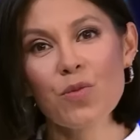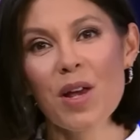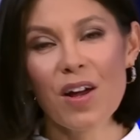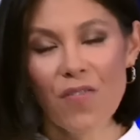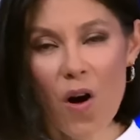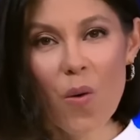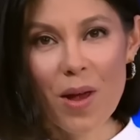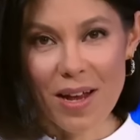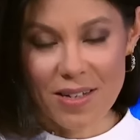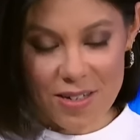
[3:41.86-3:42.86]
week of all
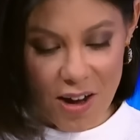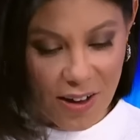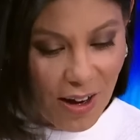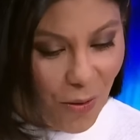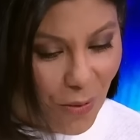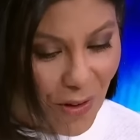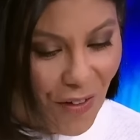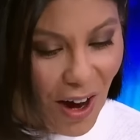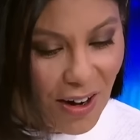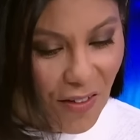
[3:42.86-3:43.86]
weeks, Dahlia, when we
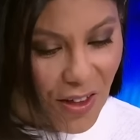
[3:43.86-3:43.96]
find out